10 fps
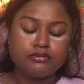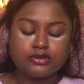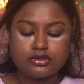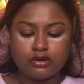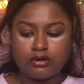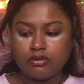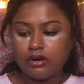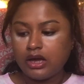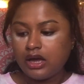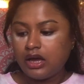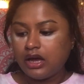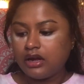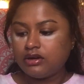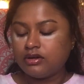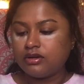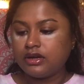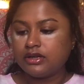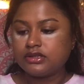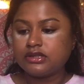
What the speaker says: So, I don't know, guys.